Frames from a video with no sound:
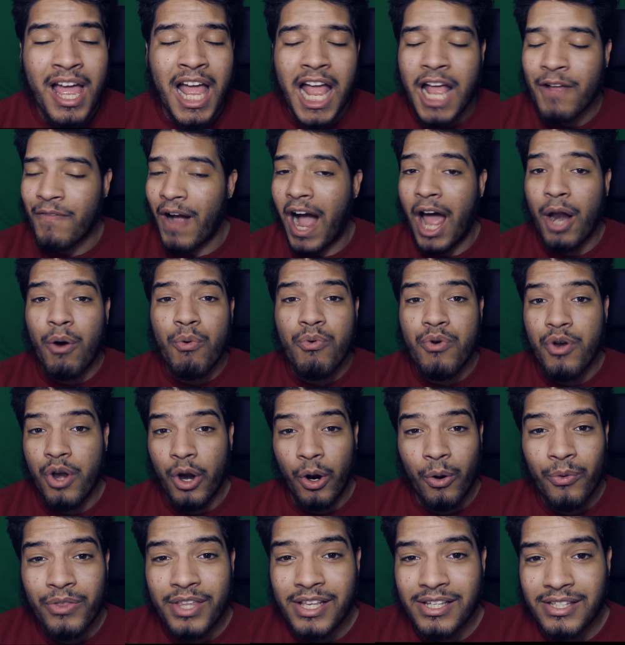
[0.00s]
If I don't
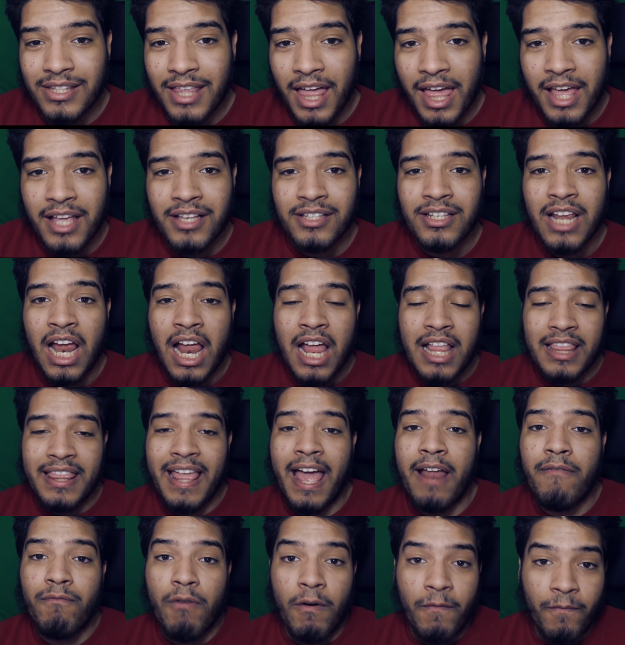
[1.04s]
know these things,
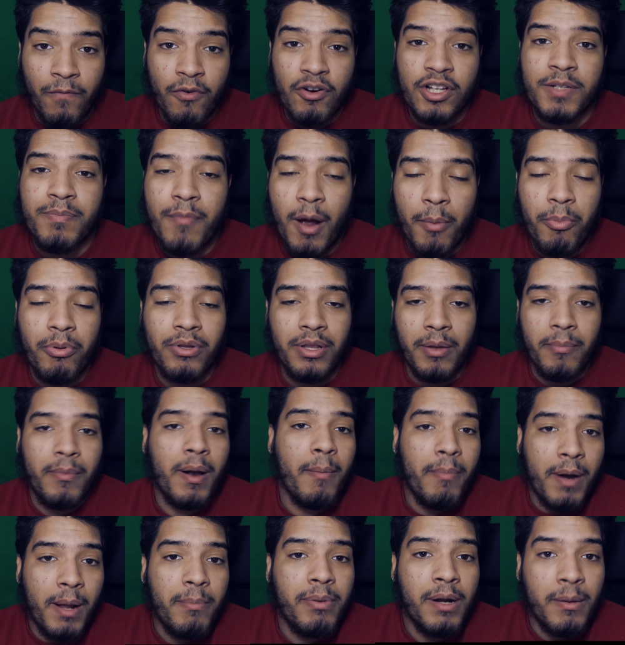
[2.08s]
then Reverse Mamba, blah,
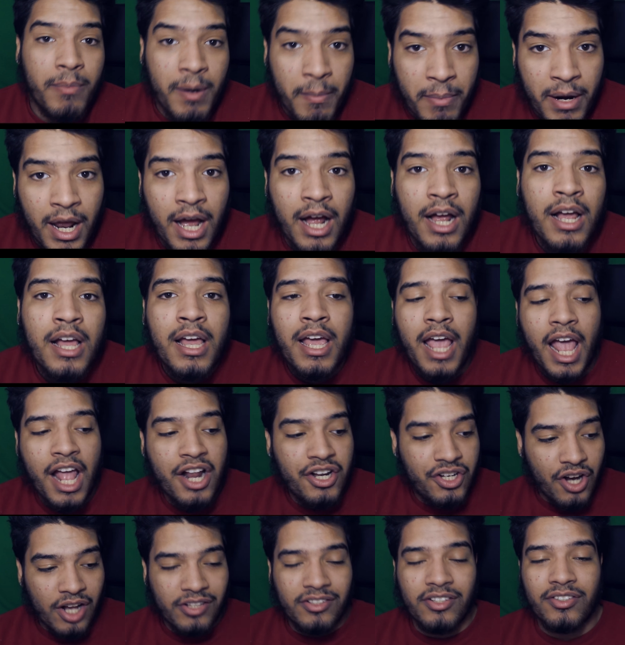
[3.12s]
blah, blah, blah, blah,
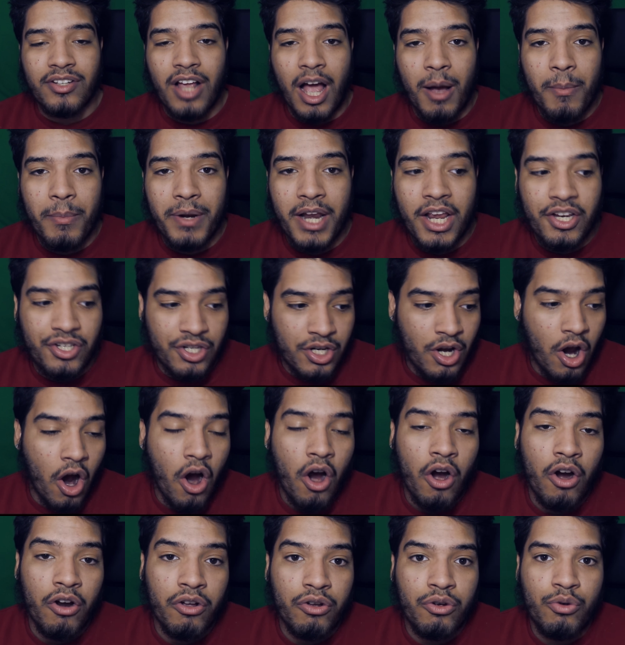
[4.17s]
and Justice Combination
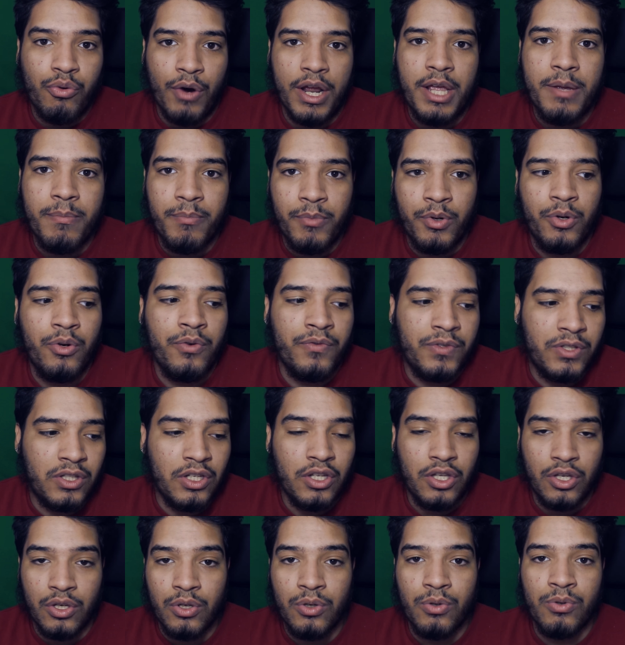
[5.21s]
are great moves to
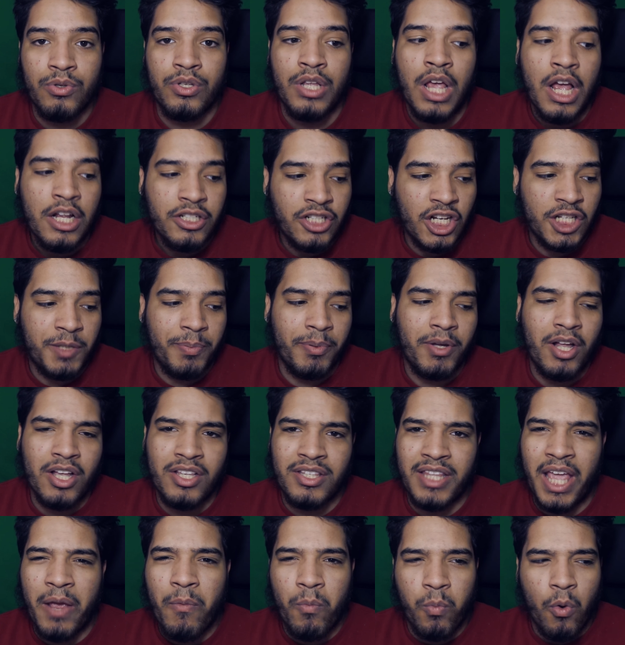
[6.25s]
use just because
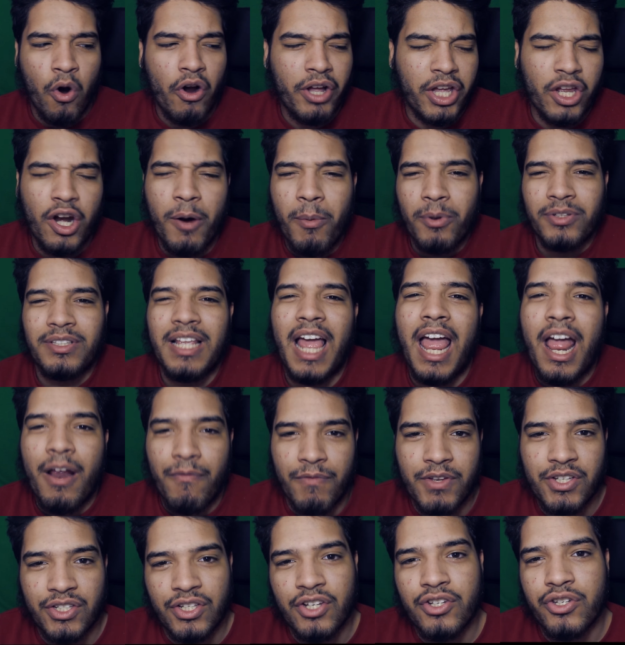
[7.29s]
they work in almost
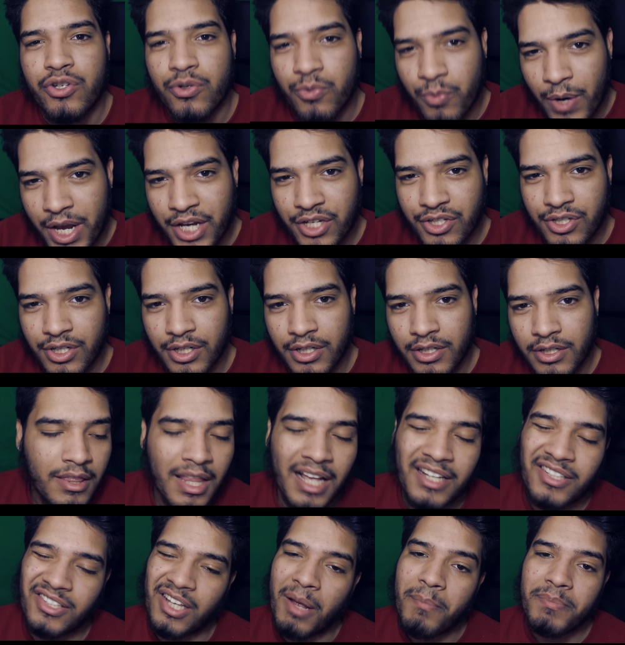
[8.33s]
every situation.
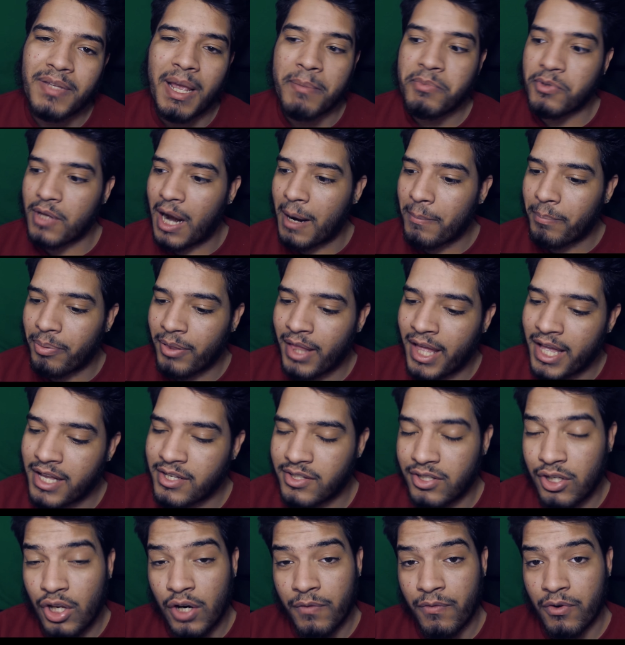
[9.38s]
Like sometimes when I'm playing
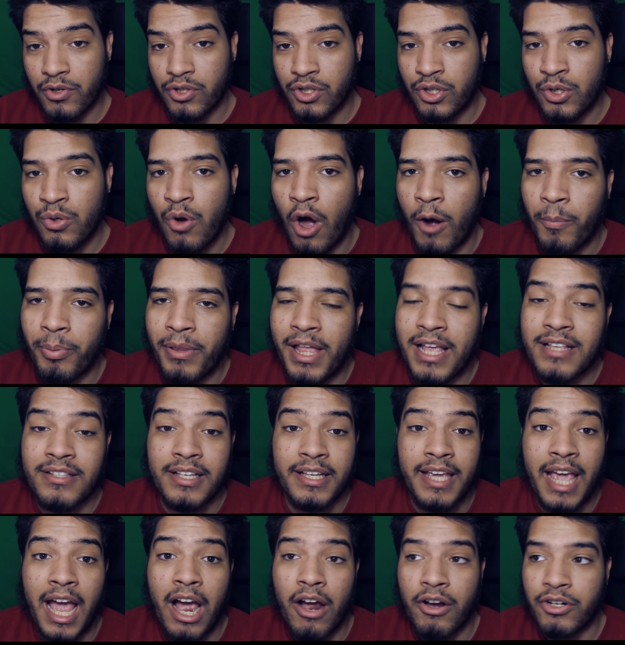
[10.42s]
Xenoverse 2, I'll play as a
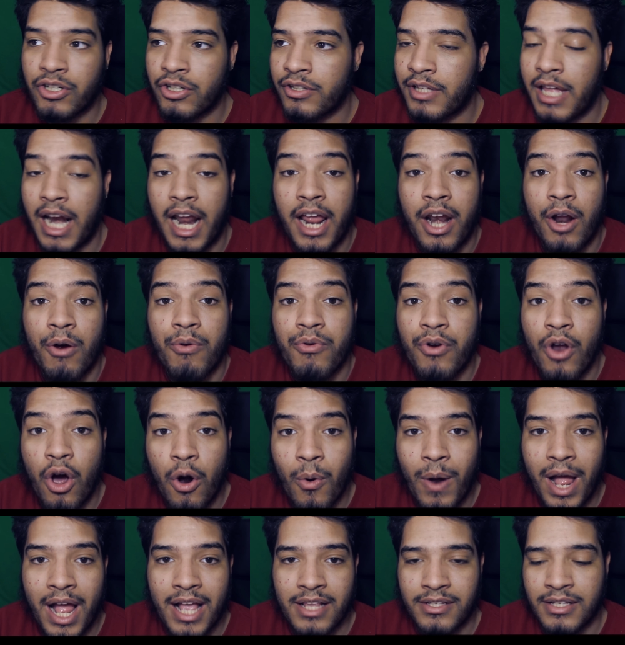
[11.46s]
character that I don't
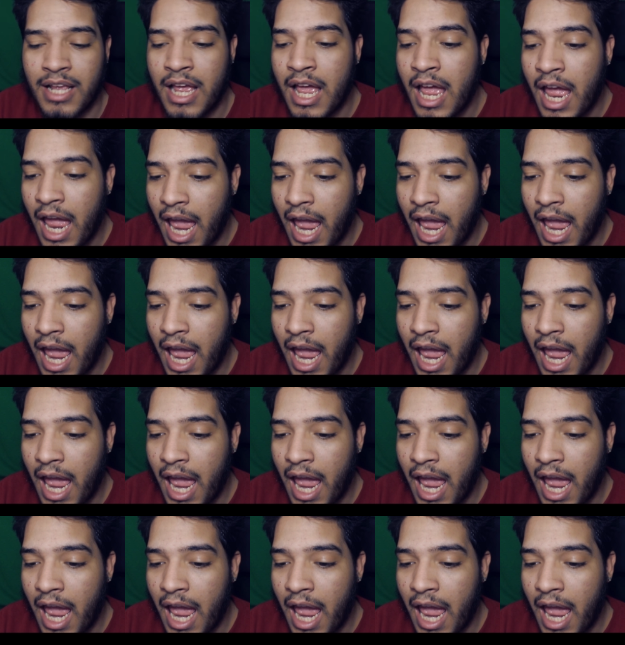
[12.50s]
know as.